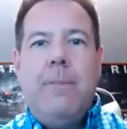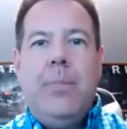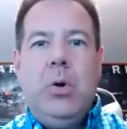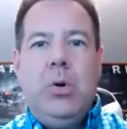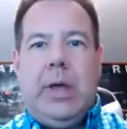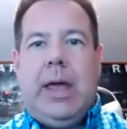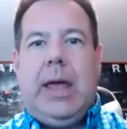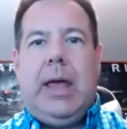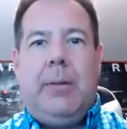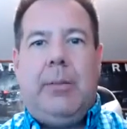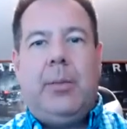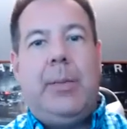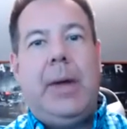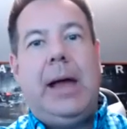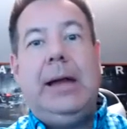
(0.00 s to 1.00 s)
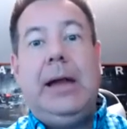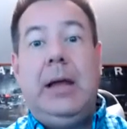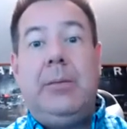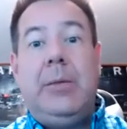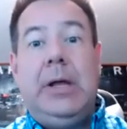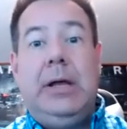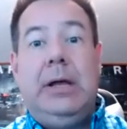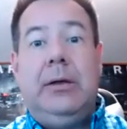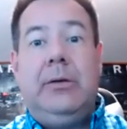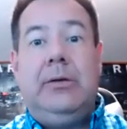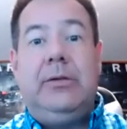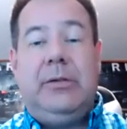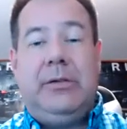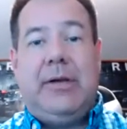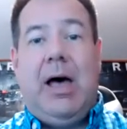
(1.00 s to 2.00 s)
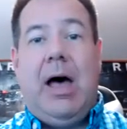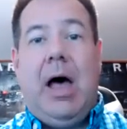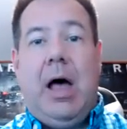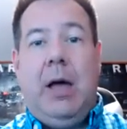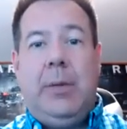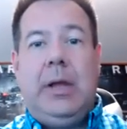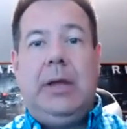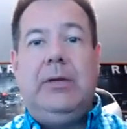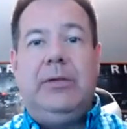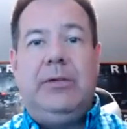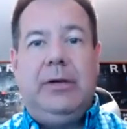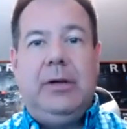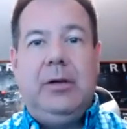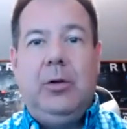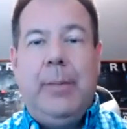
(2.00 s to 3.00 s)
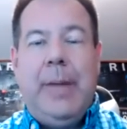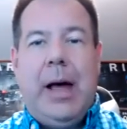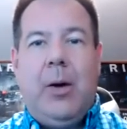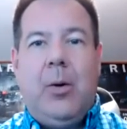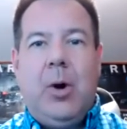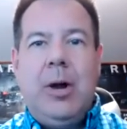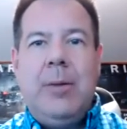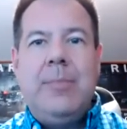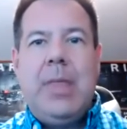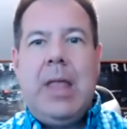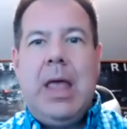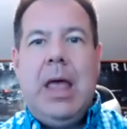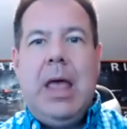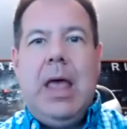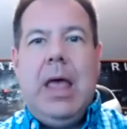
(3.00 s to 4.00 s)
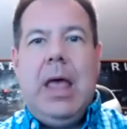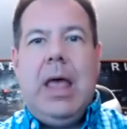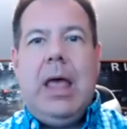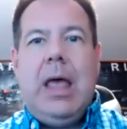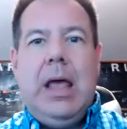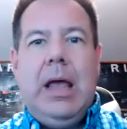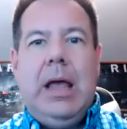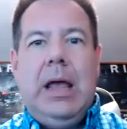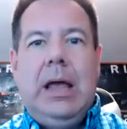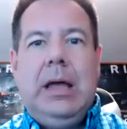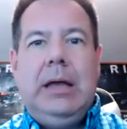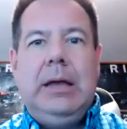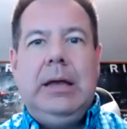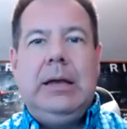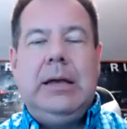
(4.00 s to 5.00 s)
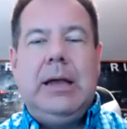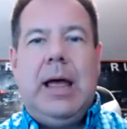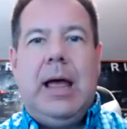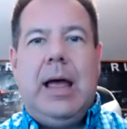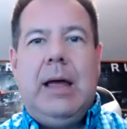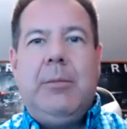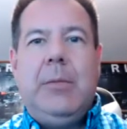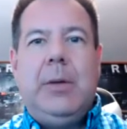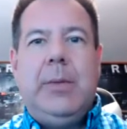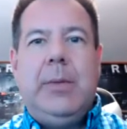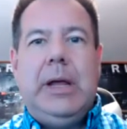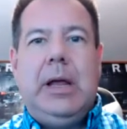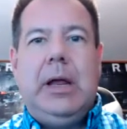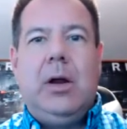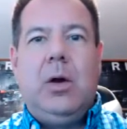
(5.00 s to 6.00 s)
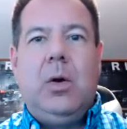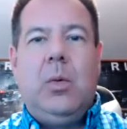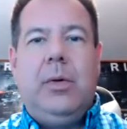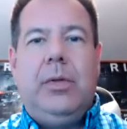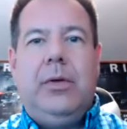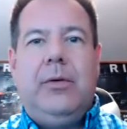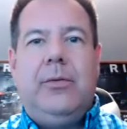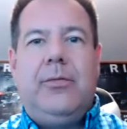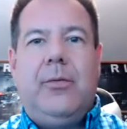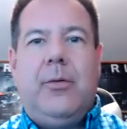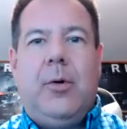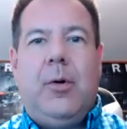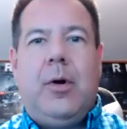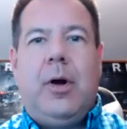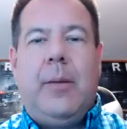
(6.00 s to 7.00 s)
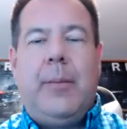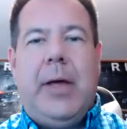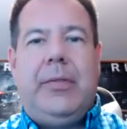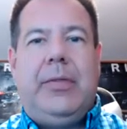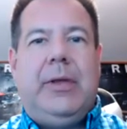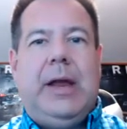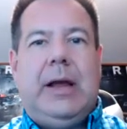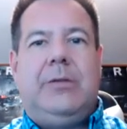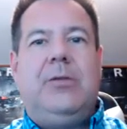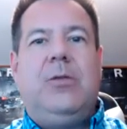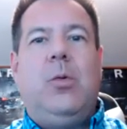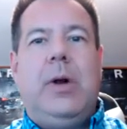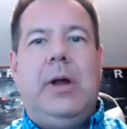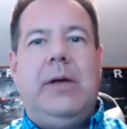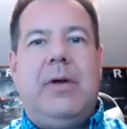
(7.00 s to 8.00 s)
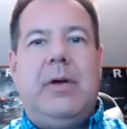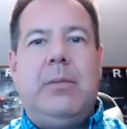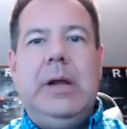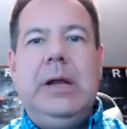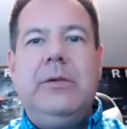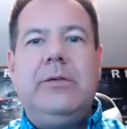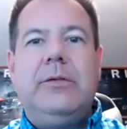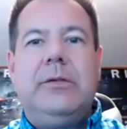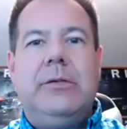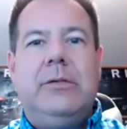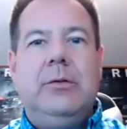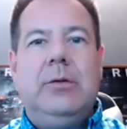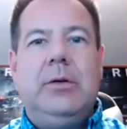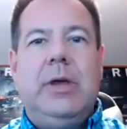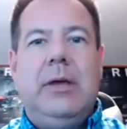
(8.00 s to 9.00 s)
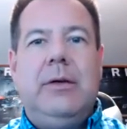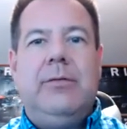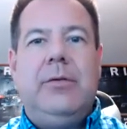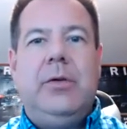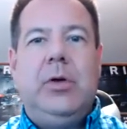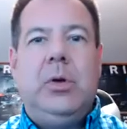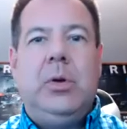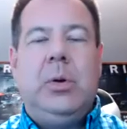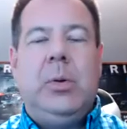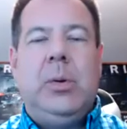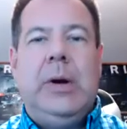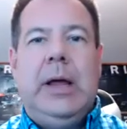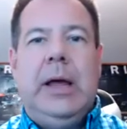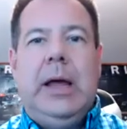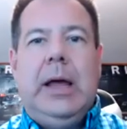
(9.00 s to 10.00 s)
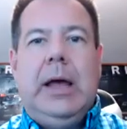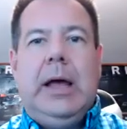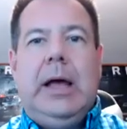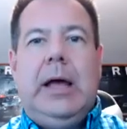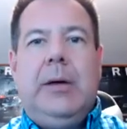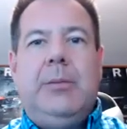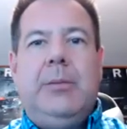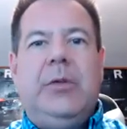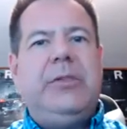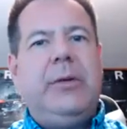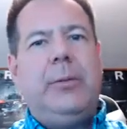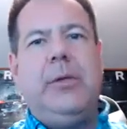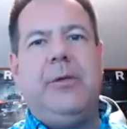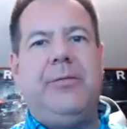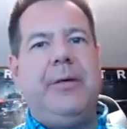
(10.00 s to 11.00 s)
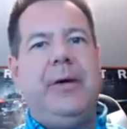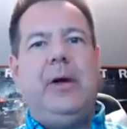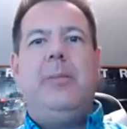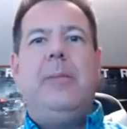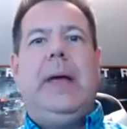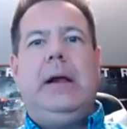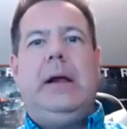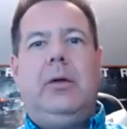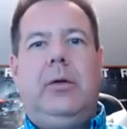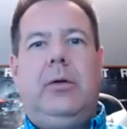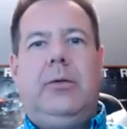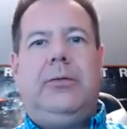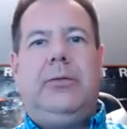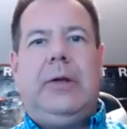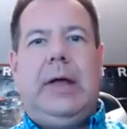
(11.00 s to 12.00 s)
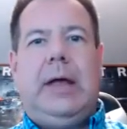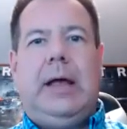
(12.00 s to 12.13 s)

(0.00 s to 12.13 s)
Bootcamp. My name is Tom Ziegelbauer, and I'm going to be here with you for about the next 25 minutes to give you some of the fundamentals